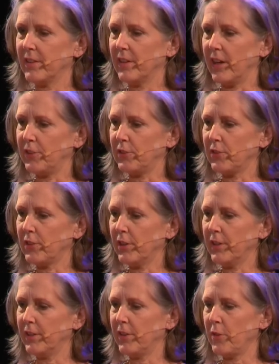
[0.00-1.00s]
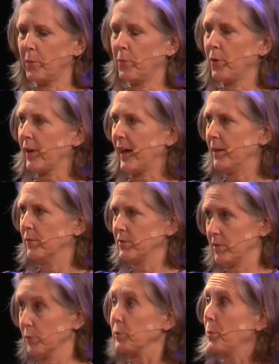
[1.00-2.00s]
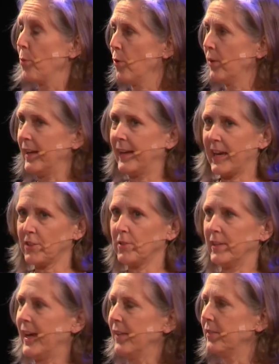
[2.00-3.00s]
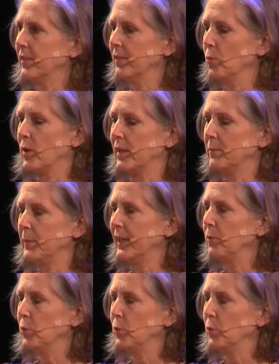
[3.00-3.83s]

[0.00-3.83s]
I started the book, the reporting actually at what be,